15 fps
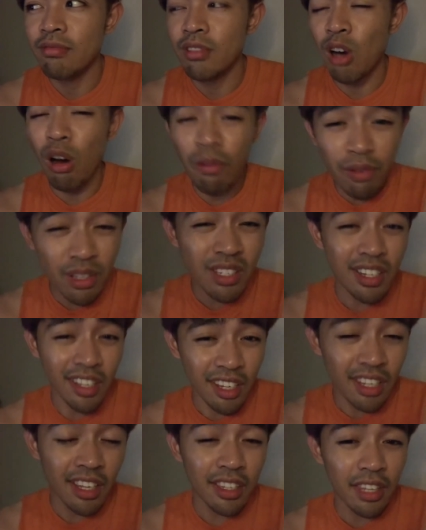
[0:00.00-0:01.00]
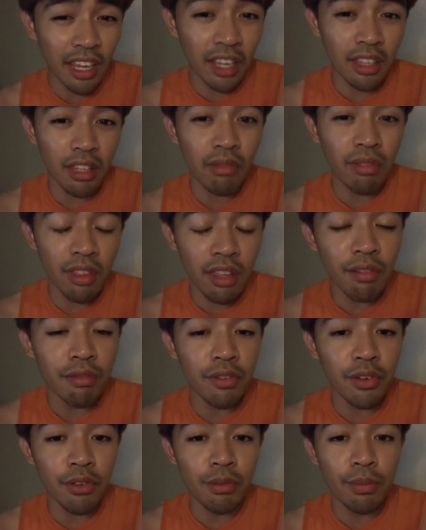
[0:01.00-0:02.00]
obviously a negative thing
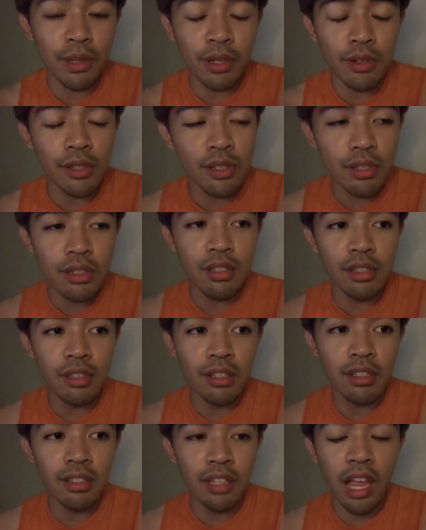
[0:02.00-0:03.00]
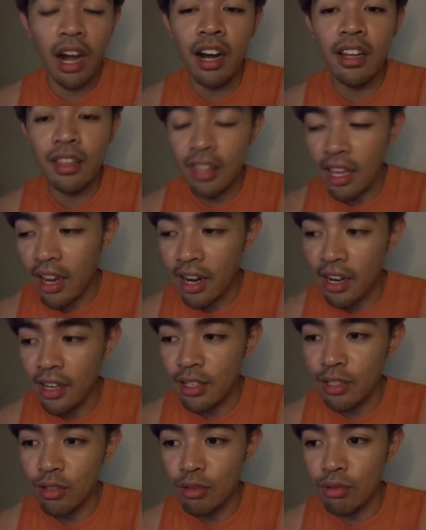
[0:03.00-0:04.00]
for you because they are there
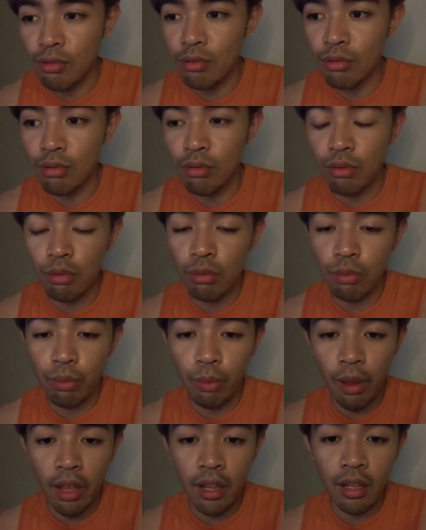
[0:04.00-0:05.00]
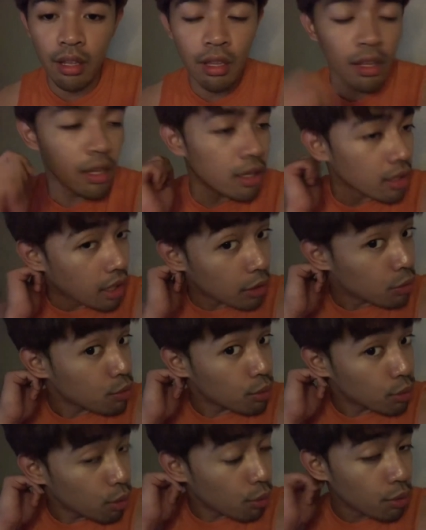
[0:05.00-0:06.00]
to, well, get to
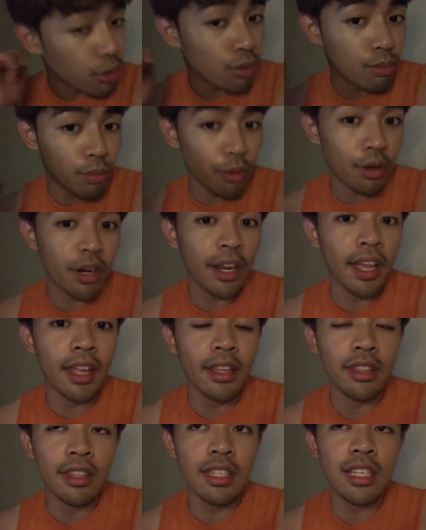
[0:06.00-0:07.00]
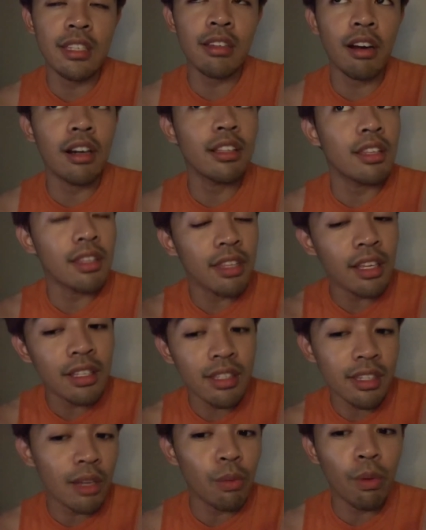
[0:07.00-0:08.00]
know you more, and these are the things
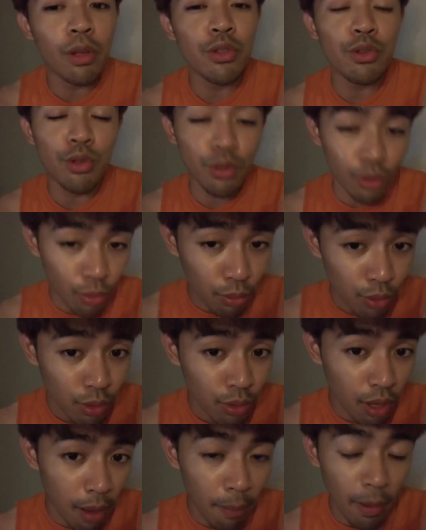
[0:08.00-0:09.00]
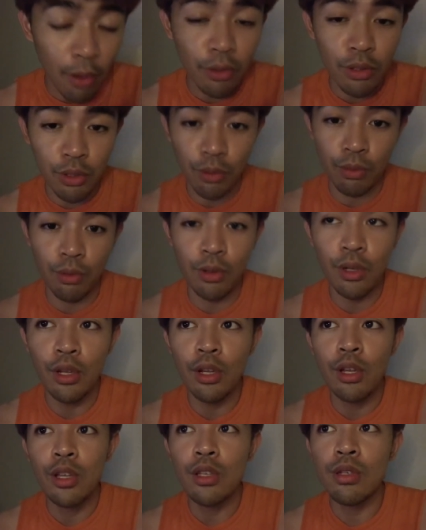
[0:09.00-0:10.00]
they want to know about you.
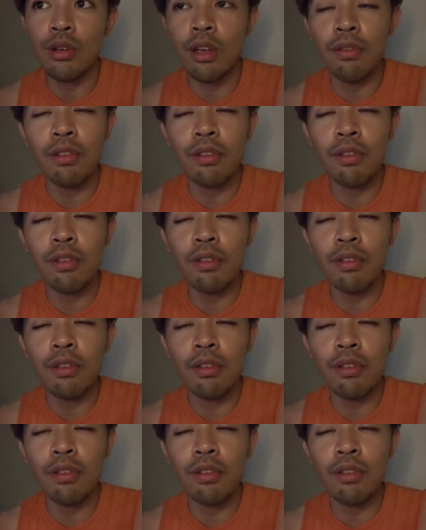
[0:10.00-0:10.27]
So if